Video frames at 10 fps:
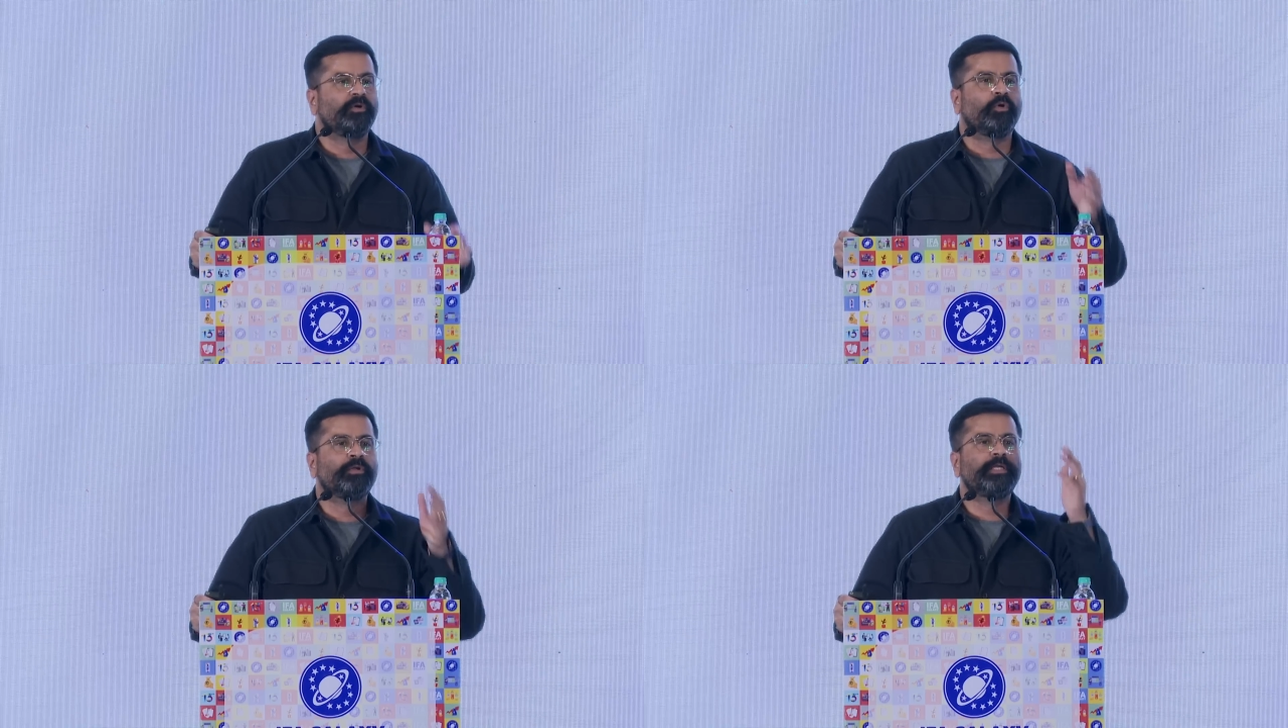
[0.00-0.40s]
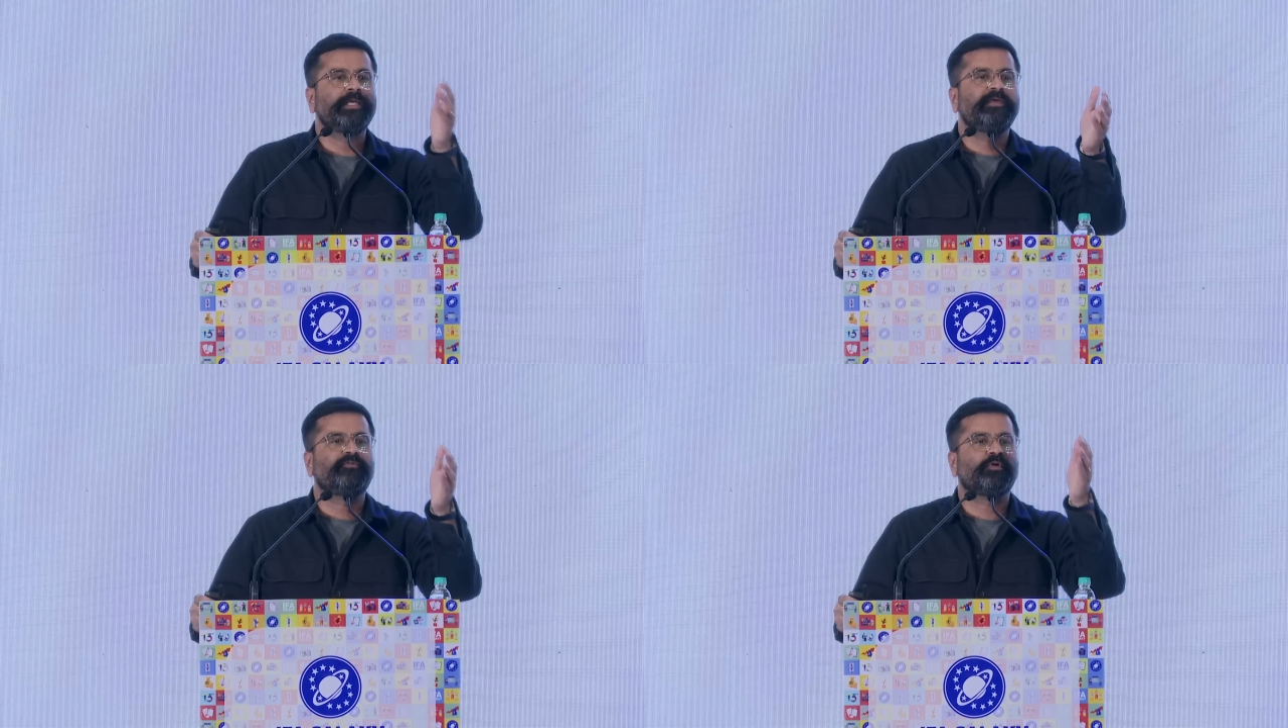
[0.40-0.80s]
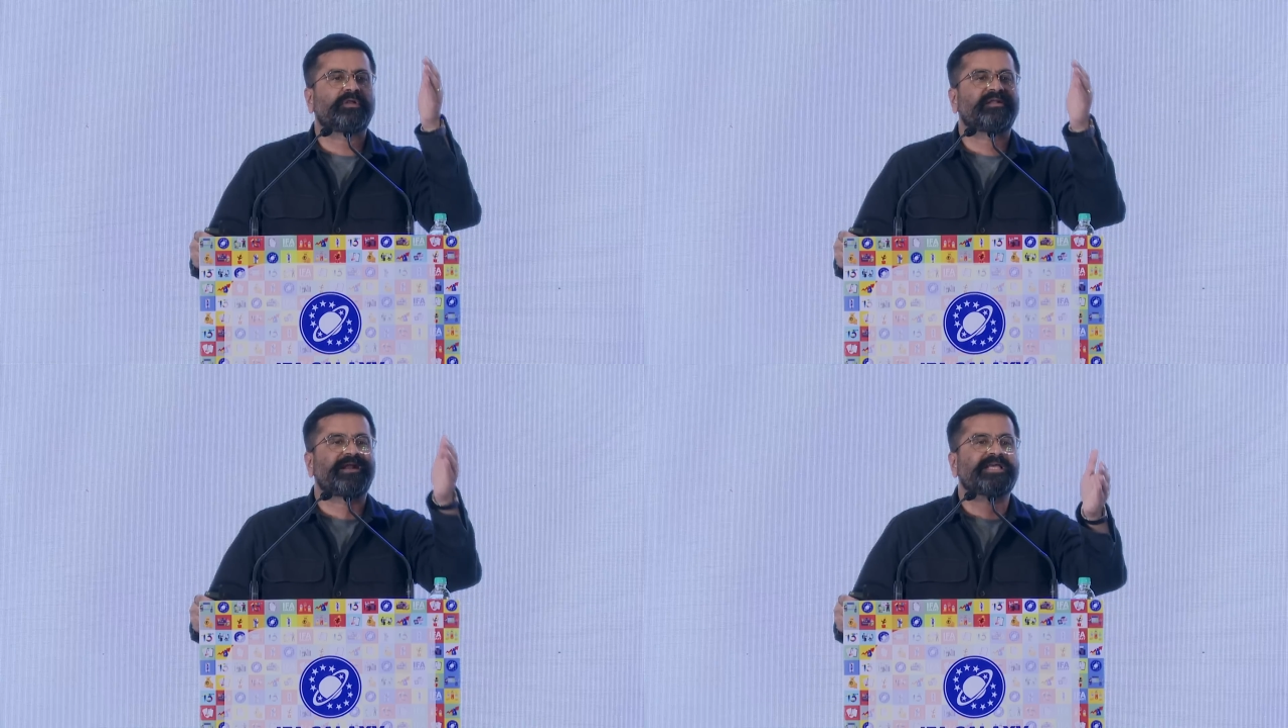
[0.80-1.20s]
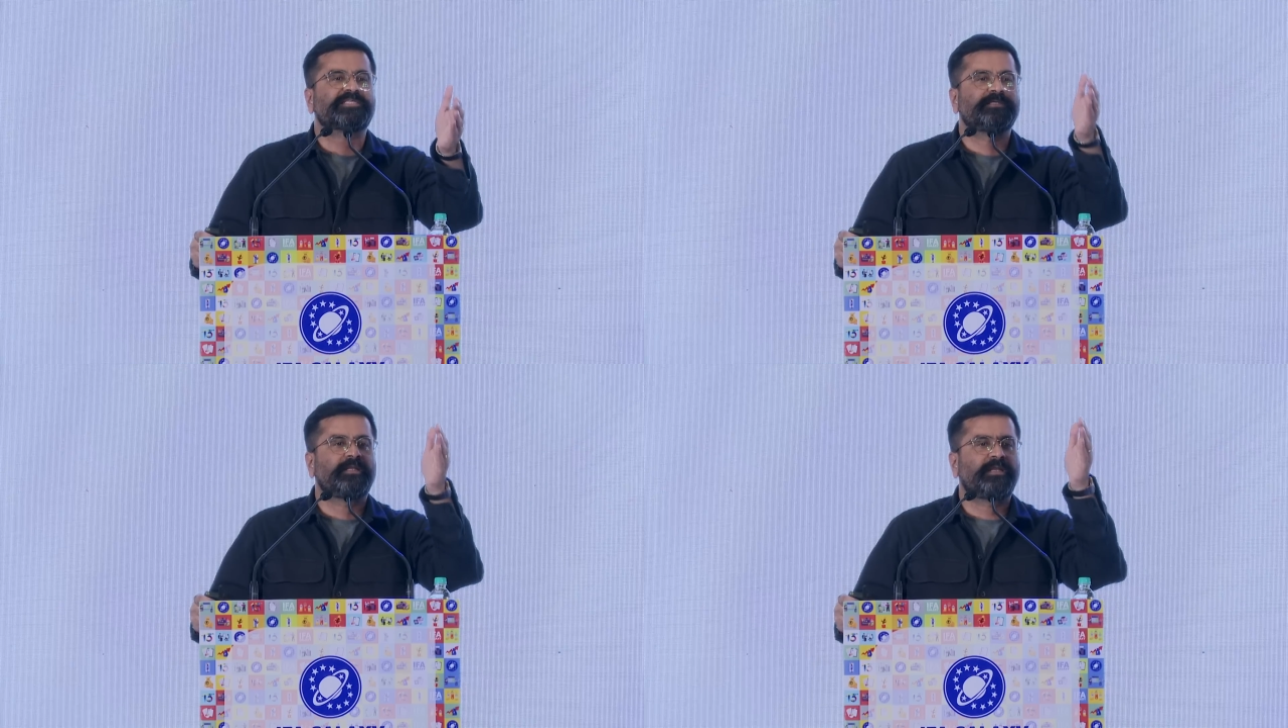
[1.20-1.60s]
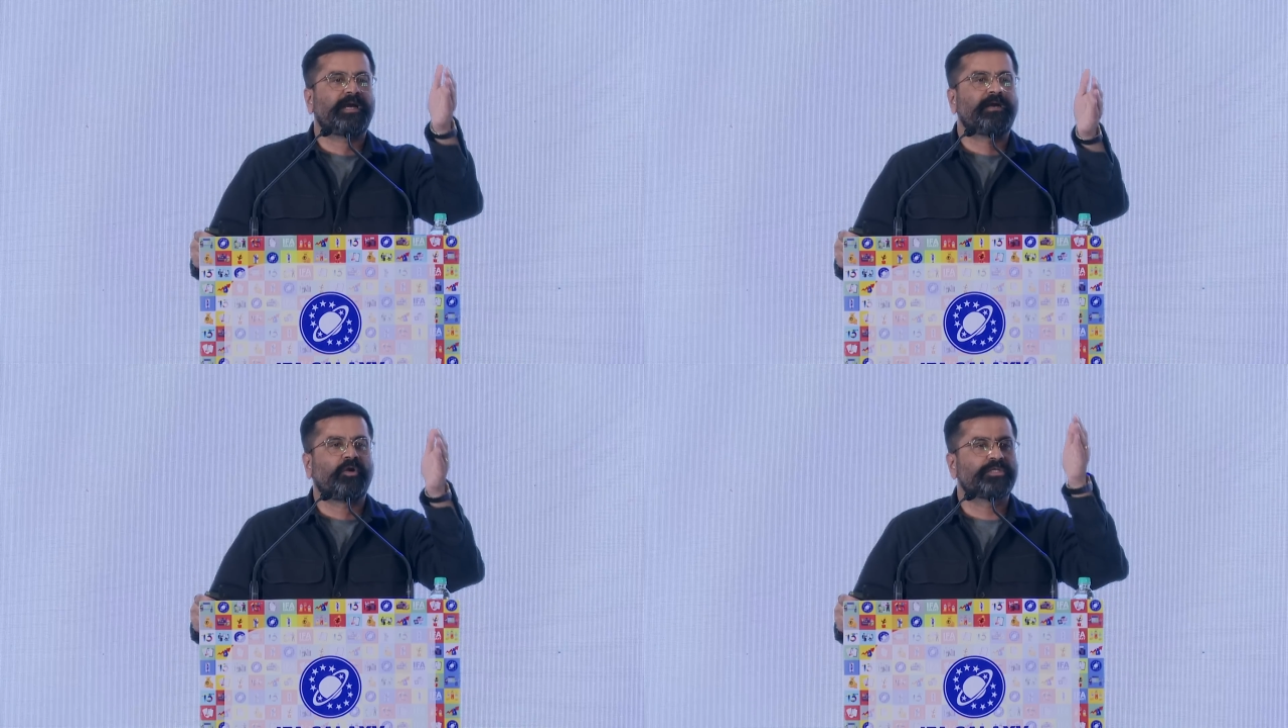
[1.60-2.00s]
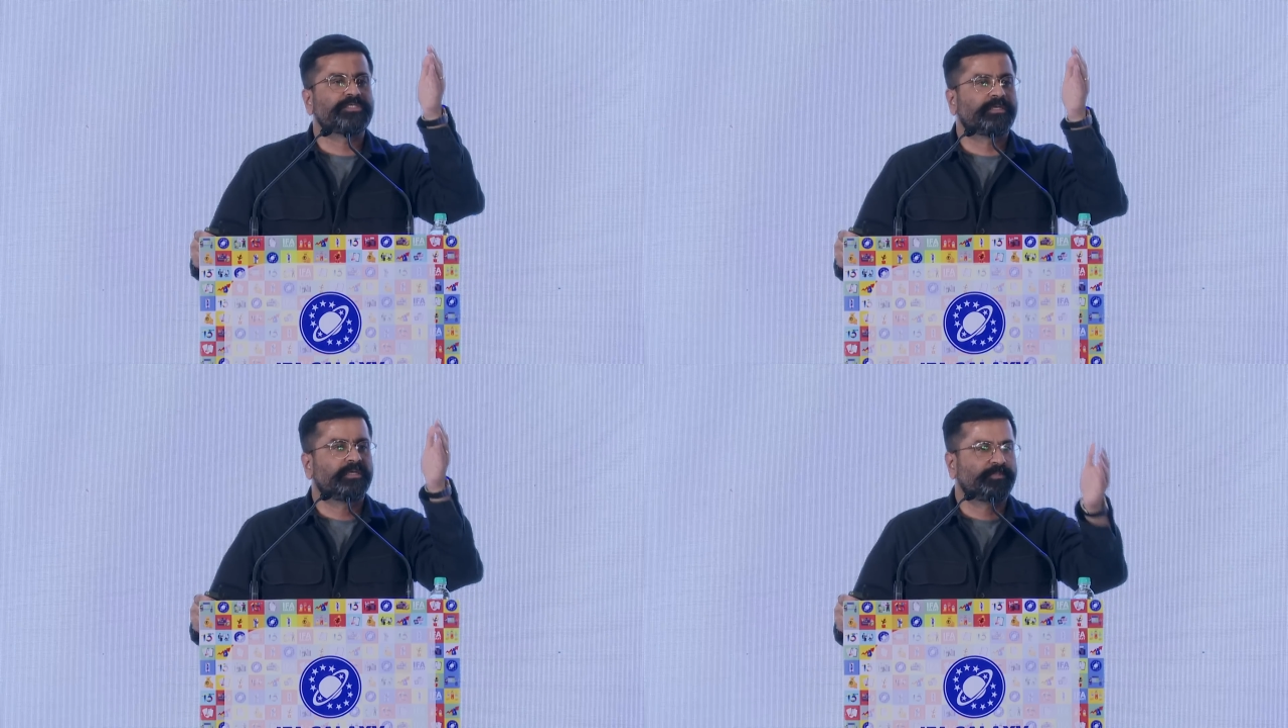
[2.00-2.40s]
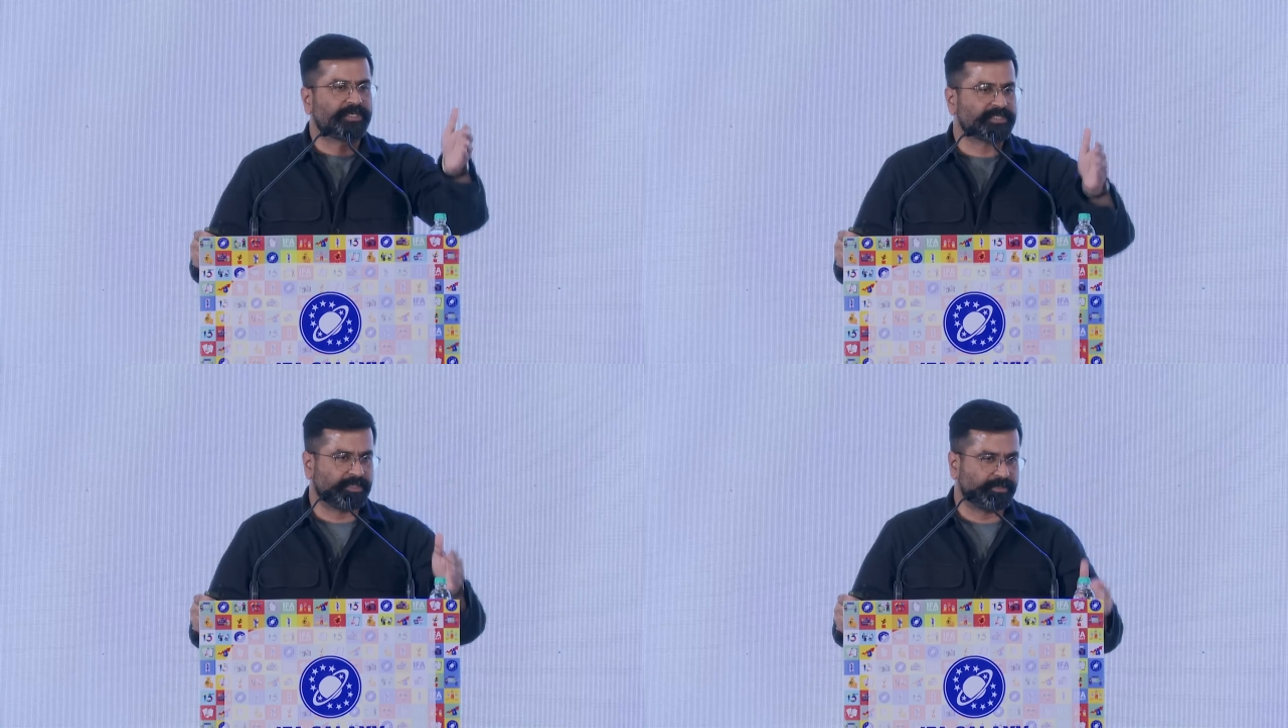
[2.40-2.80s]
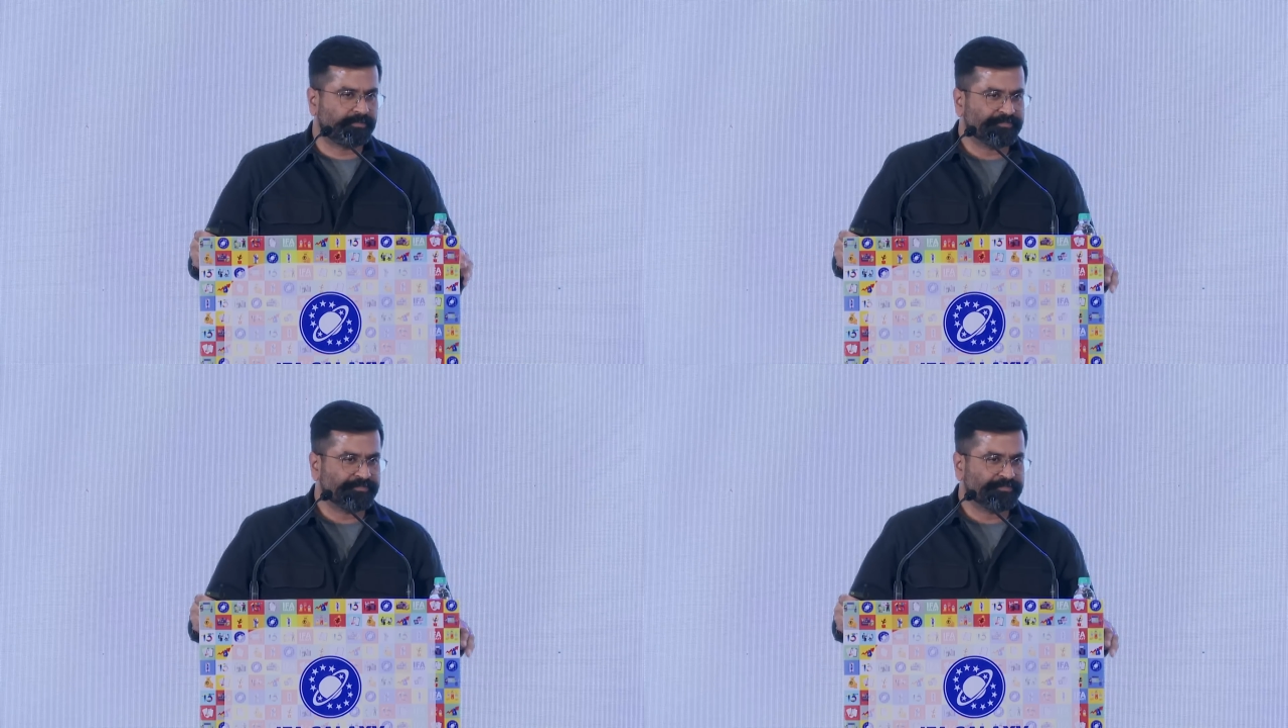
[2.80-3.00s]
Only if you are a rational and logical person.